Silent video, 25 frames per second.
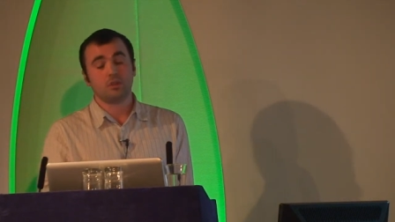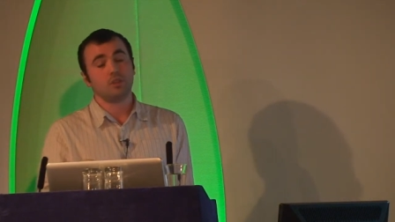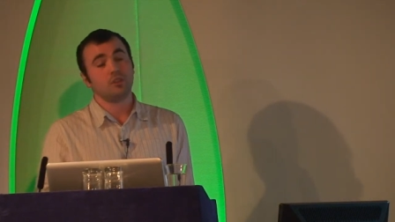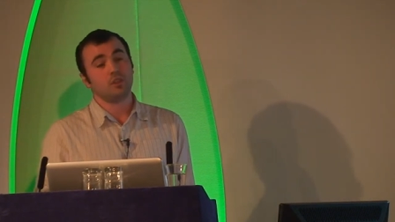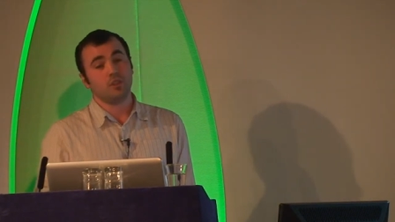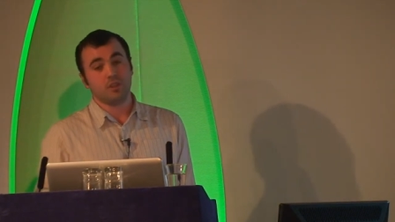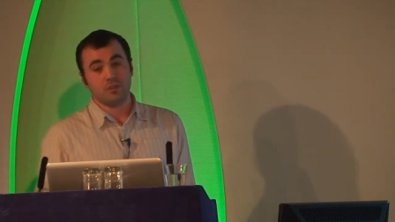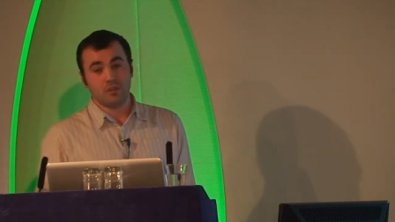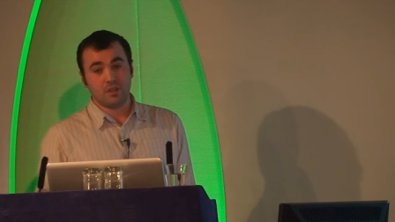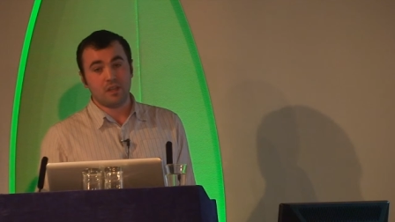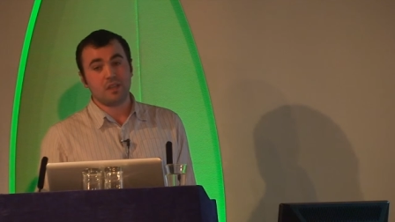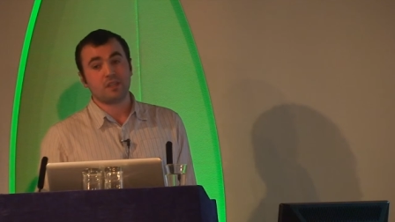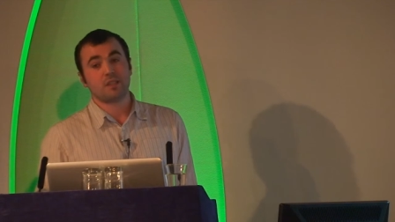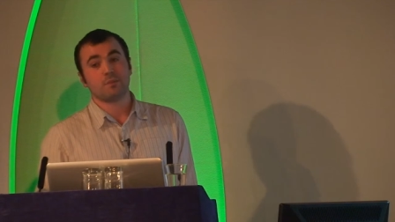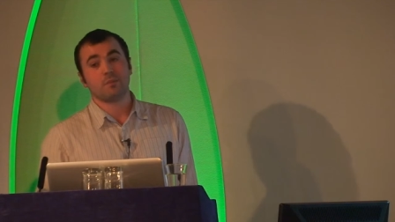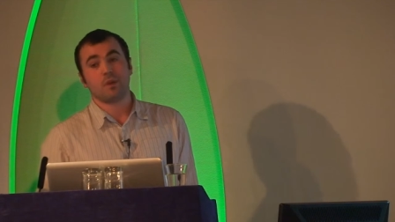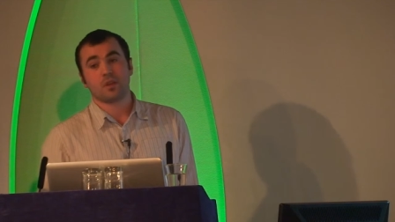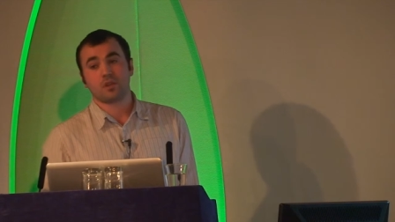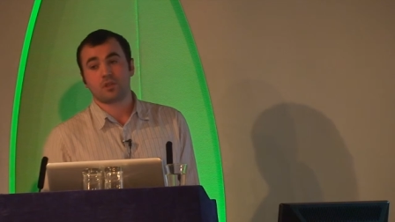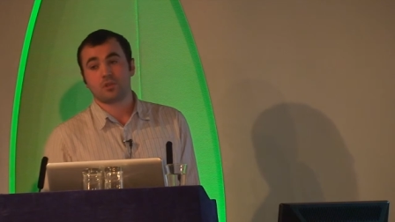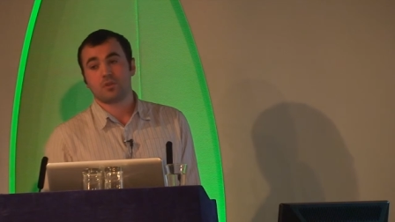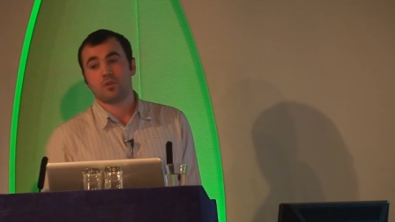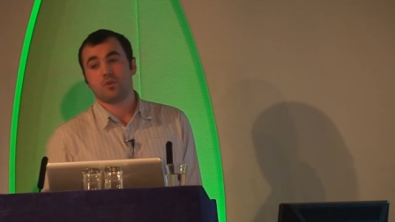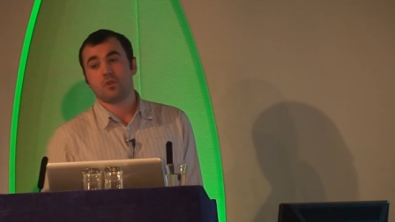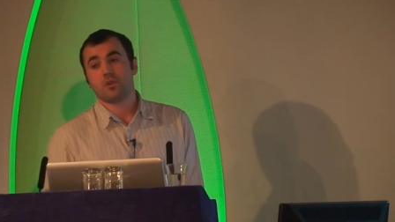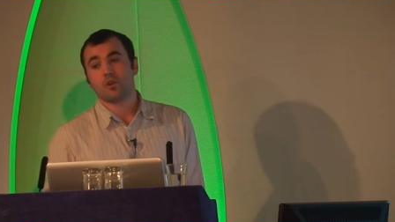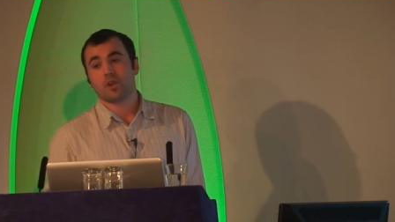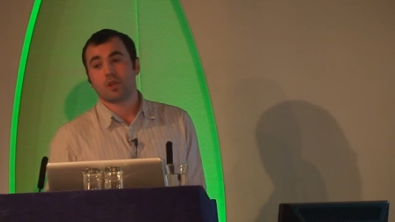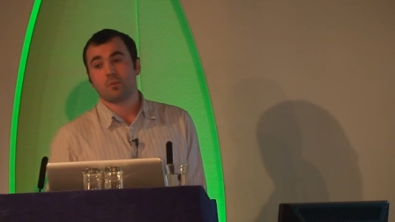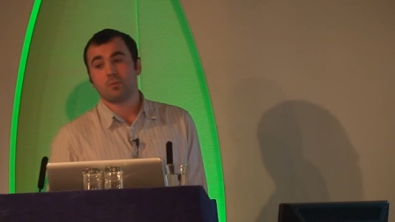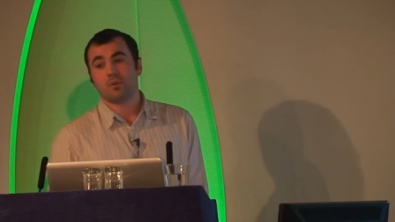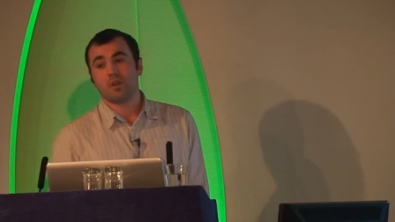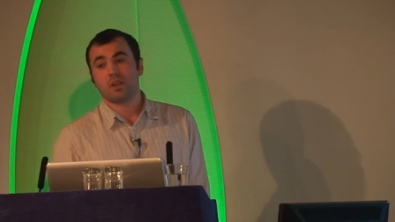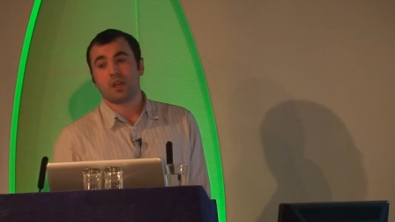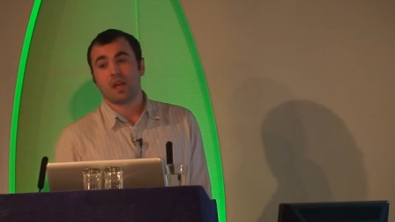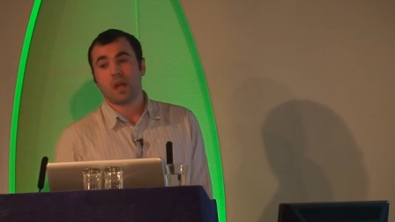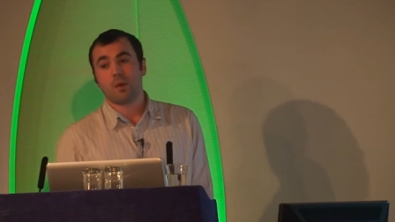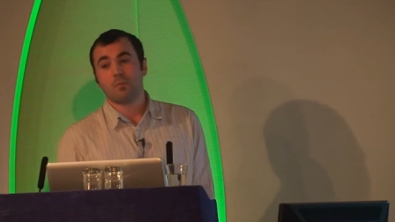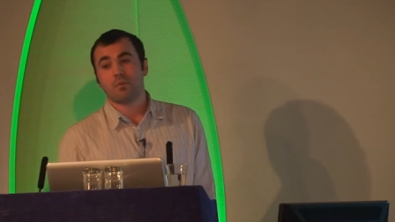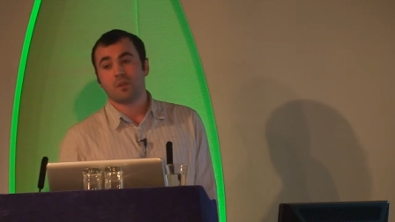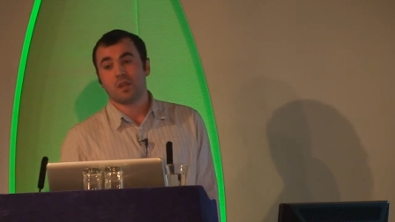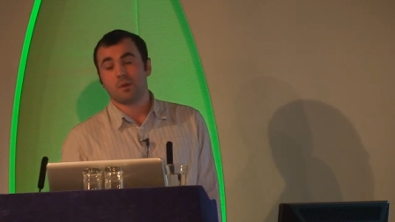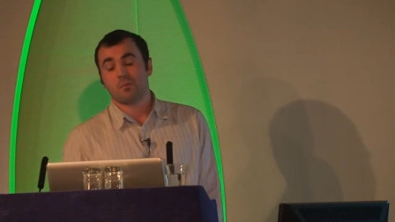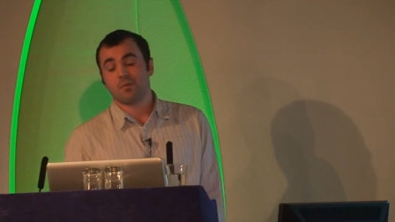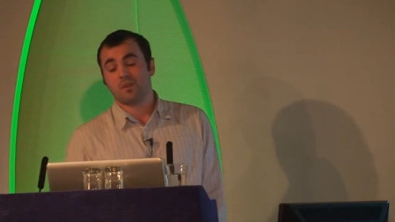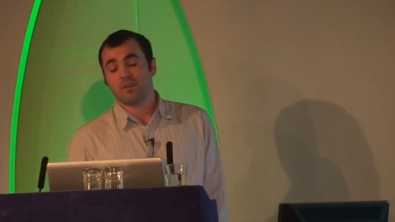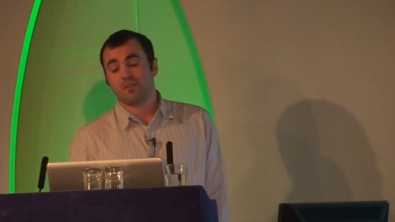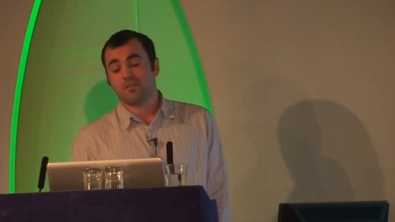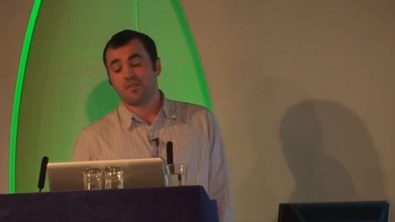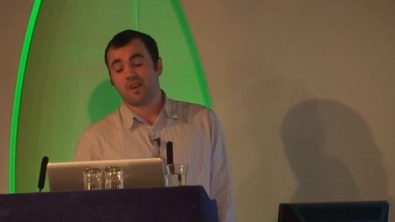you need to make sure you're communicating with
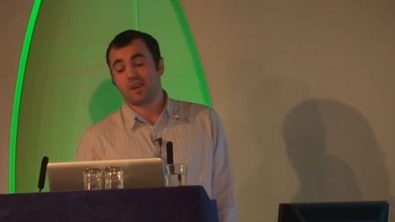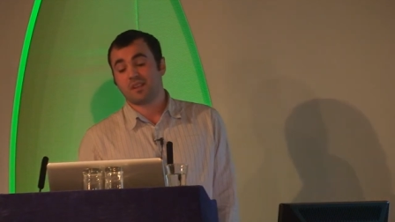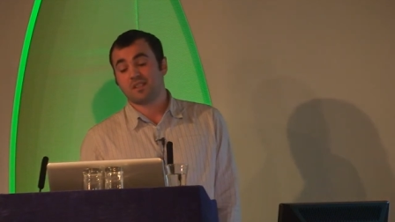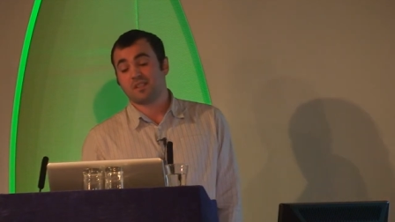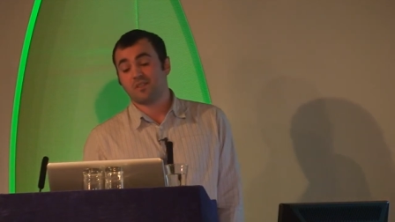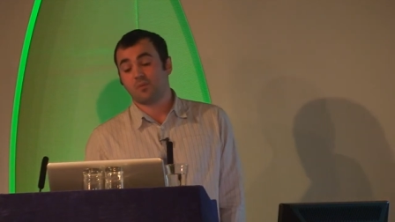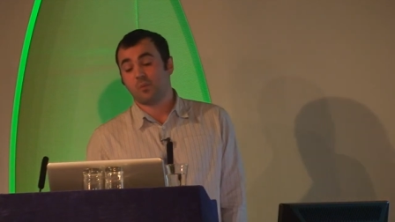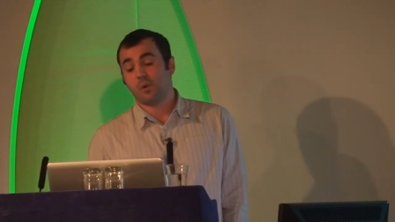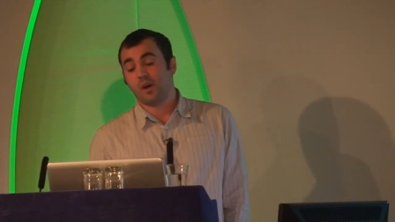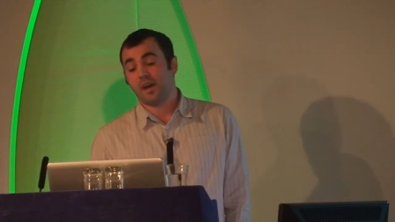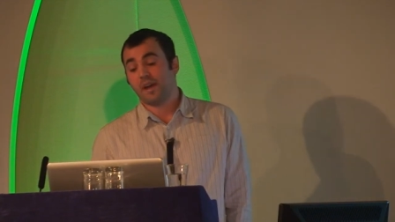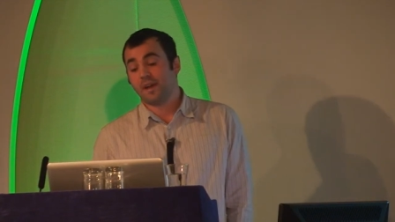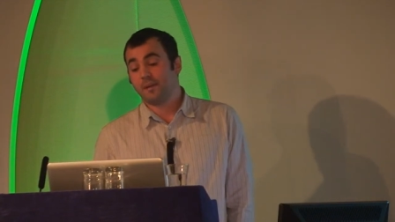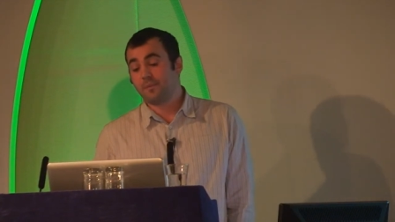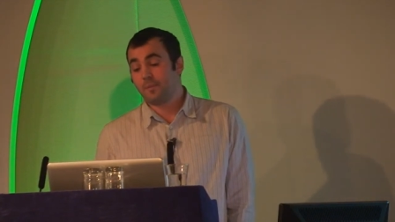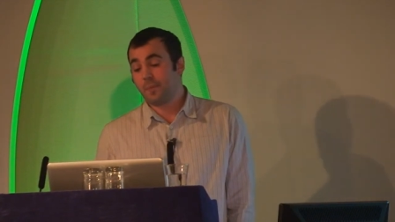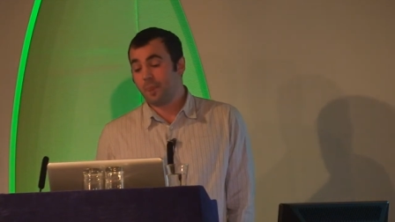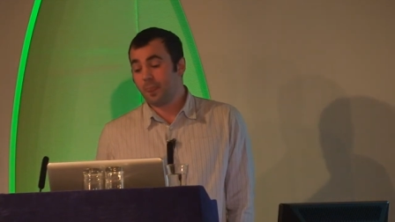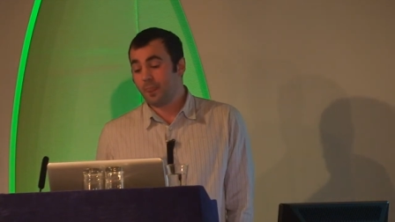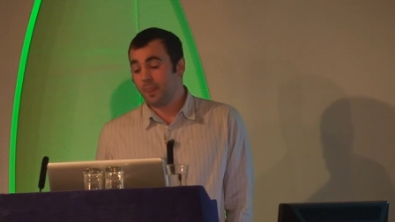them in an effective way.